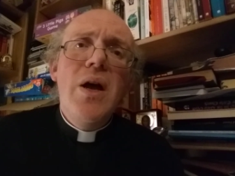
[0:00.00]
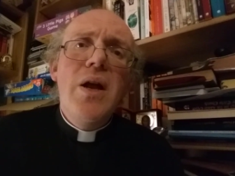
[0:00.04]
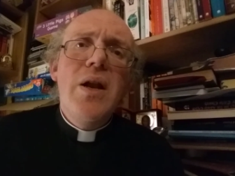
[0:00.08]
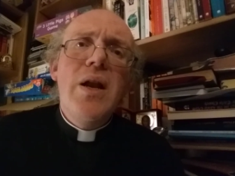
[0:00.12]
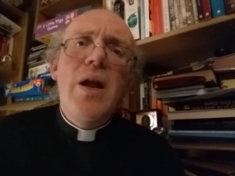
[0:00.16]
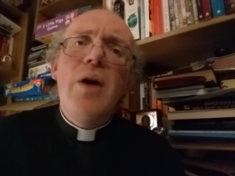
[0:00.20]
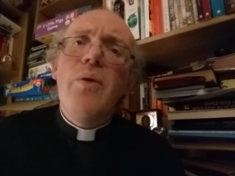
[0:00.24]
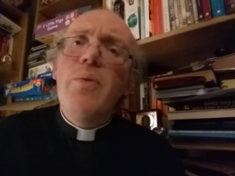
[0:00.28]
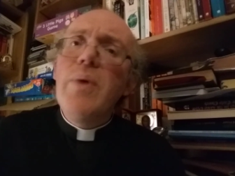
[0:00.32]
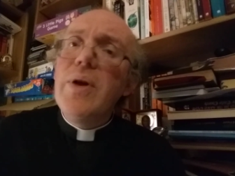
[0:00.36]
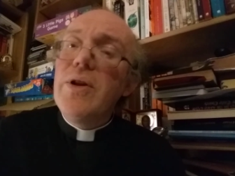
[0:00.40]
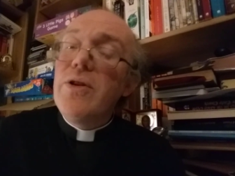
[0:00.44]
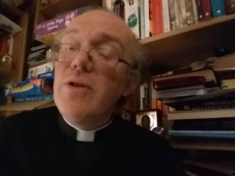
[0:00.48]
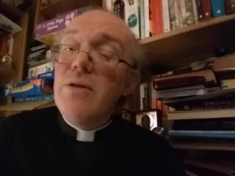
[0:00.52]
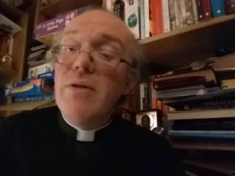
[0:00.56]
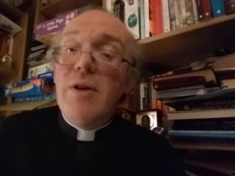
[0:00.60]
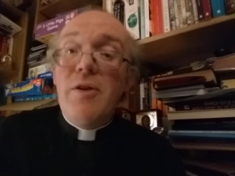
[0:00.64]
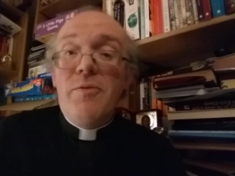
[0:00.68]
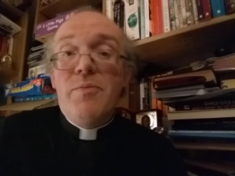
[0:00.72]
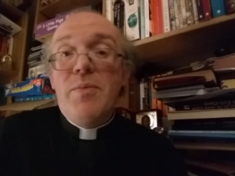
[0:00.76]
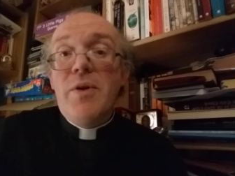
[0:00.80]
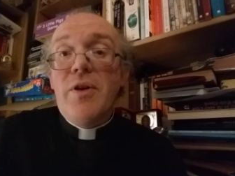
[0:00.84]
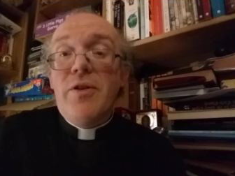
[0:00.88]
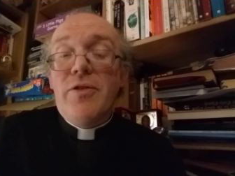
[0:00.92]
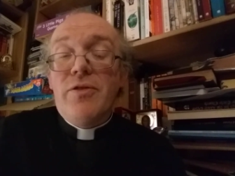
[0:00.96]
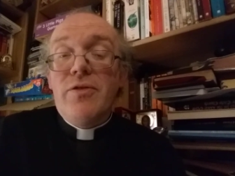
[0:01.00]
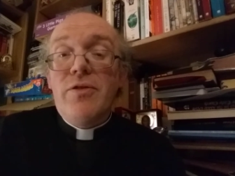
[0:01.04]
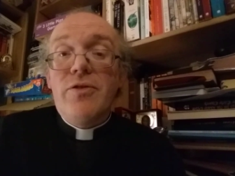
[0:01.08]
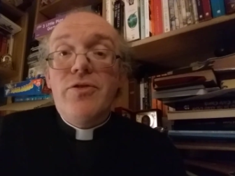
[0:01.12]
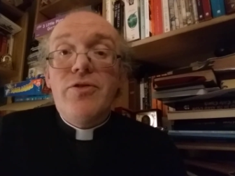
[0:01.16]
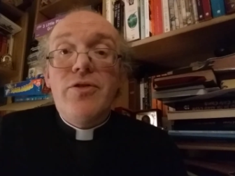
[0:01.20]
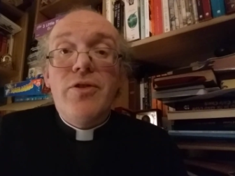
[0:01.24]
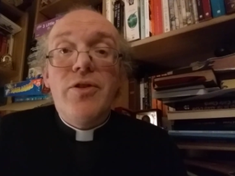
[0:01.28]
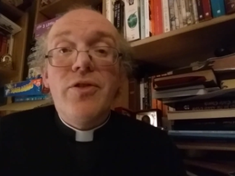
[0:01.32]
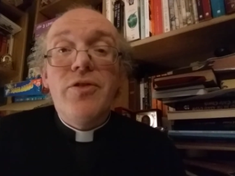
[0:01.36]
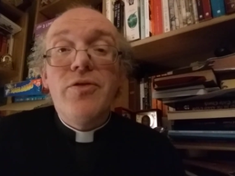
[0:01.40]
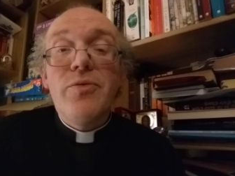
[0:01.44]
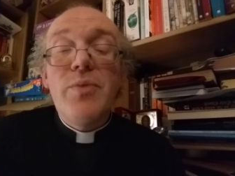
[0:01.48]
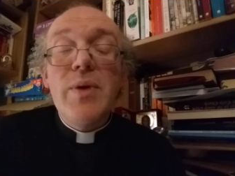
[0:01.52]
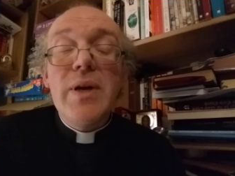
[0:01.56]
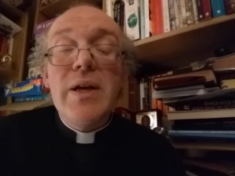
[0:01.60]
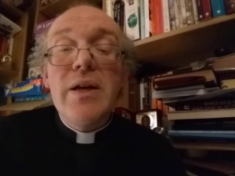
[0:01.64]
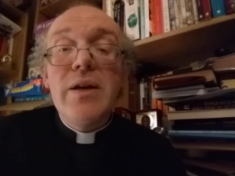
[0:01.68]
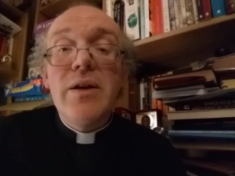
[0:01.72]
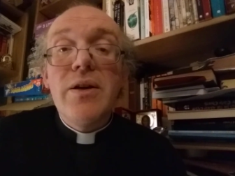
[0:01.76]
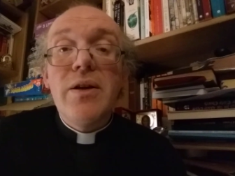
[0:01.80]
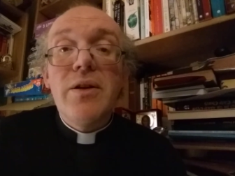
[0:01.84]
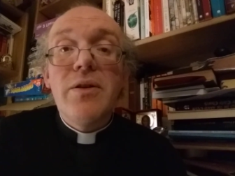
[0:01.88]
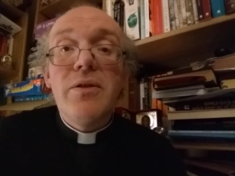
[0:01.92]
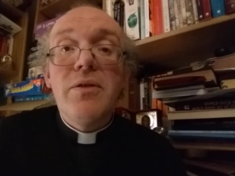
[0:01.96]
Now, we do have personal choice. We
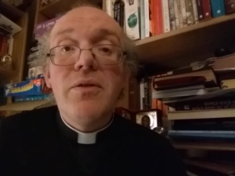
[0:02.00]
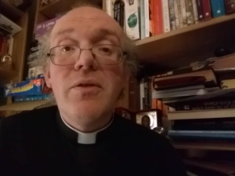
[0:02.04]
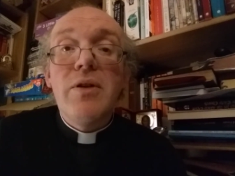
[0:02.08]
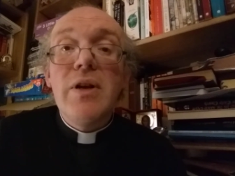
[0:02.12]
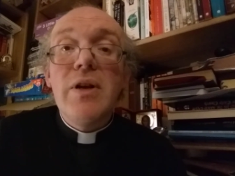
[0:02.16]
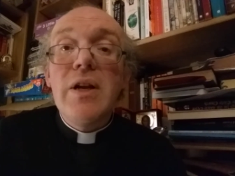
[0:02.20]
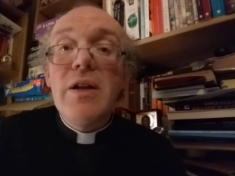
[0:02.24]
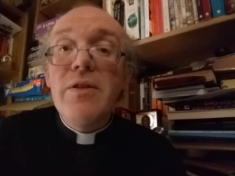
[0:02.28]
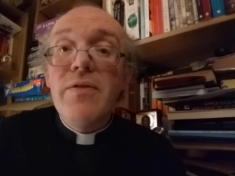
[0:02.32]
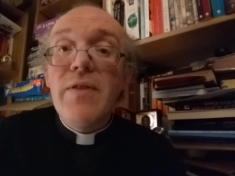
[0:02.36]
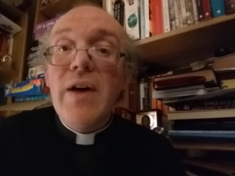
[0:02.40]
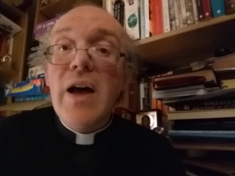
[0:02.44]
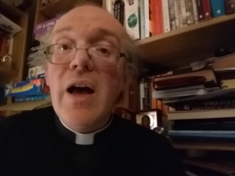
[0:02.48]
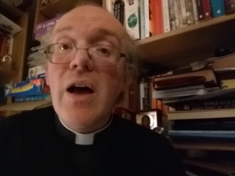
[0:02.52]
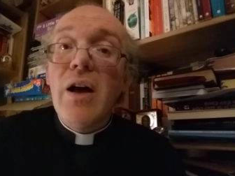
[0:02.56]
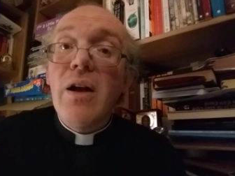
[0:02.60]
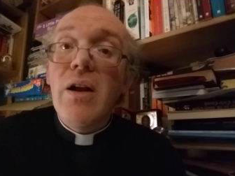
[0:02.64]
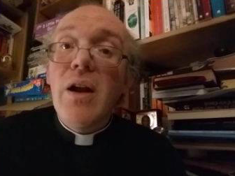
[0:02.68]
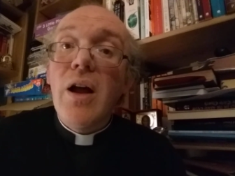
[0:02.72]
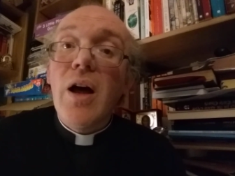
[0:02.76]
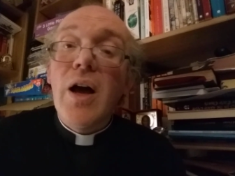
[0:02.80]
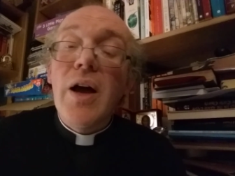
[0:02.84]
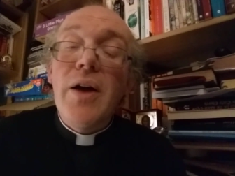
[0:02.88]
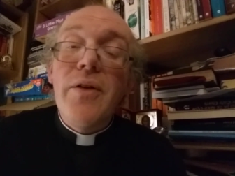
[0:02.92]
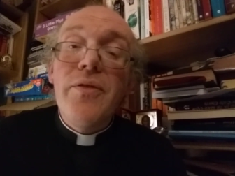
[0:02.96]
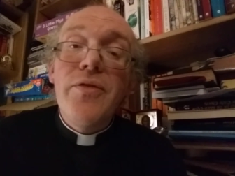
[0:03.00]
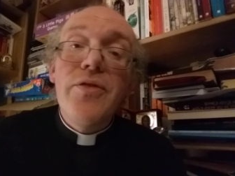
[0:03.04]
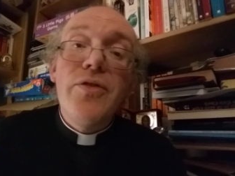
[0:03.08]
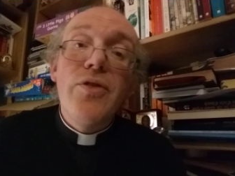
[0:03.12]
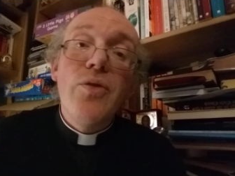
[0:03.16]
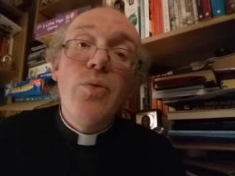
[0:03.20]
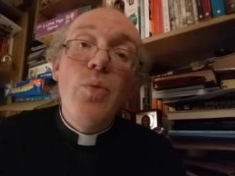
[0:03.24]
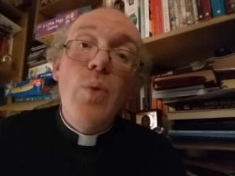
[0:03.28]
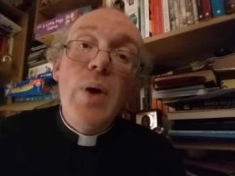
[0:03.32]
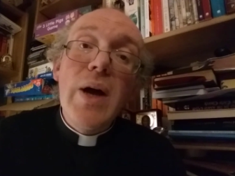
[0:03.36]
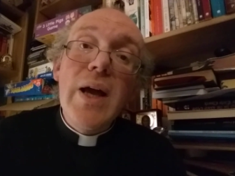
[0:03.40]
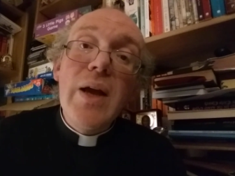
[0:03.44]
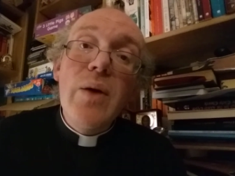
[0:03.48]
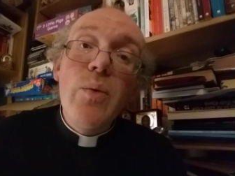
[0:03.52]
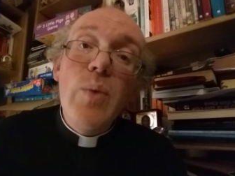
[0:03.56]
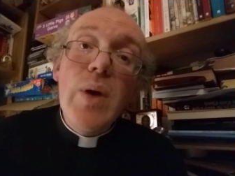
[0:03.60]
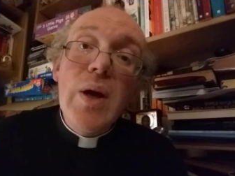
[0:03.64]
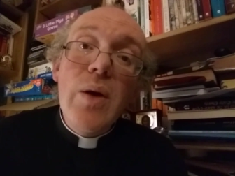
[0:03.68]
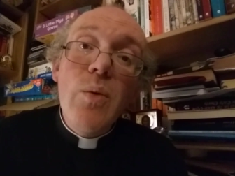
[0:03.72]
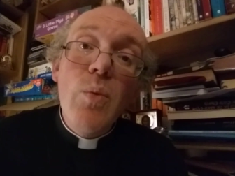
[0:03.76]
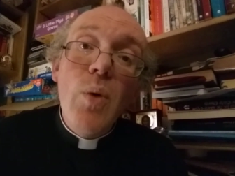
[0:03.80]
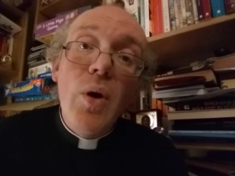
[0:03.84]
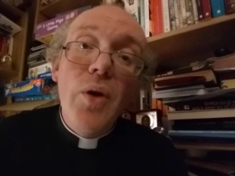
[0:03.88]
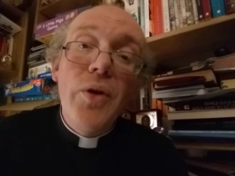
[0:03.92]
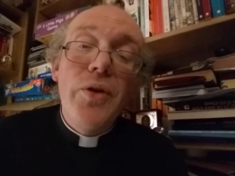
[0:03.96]
can live our lives the way
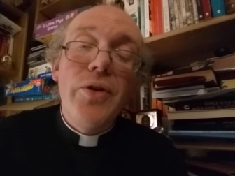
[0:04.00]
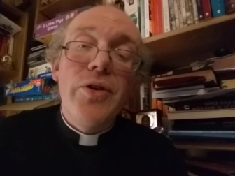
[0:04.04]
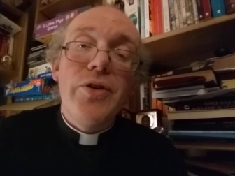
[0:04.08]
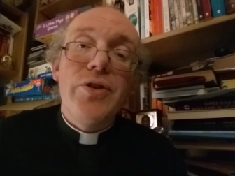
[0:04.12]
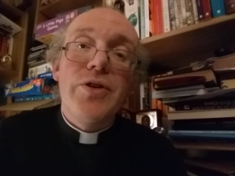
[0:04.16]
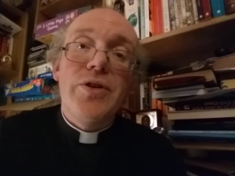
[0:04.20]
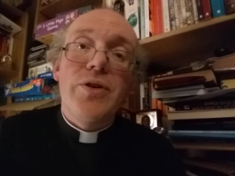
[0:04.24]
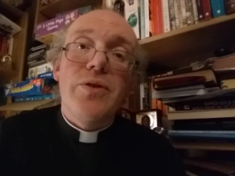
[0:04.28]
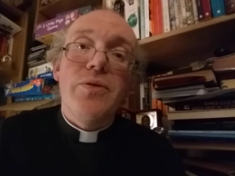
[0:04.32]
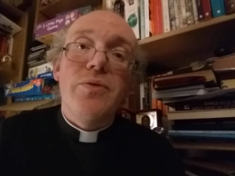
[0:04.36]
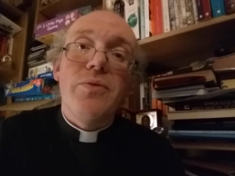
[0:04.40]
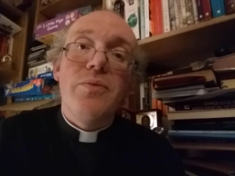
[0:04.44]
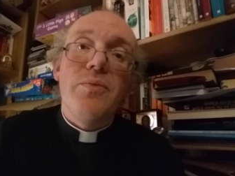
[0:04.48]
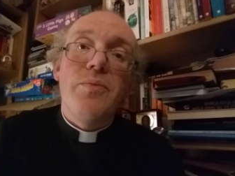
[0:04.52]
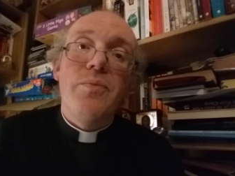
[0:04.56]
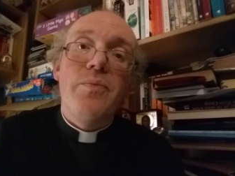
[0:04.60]
we want to.